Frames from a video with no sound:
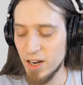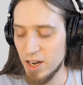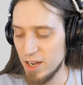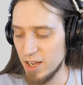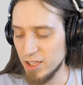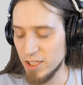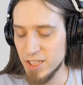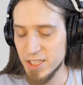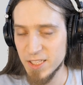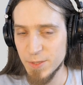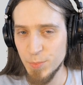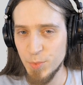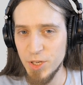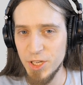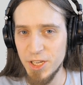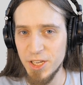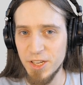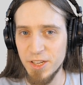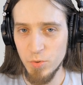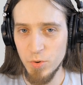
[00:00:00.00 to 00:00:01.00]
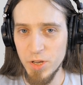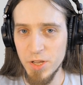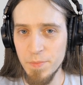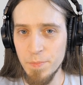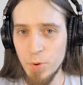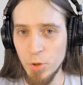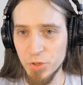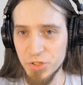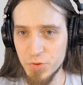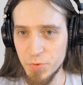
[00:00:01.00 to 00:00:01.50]
LSP
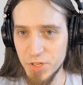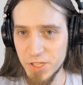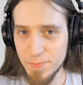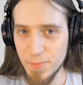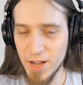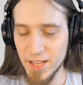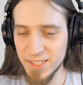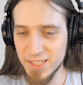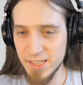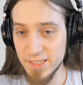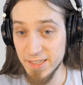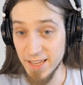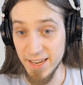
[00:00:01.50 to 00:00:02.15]
impulse responses,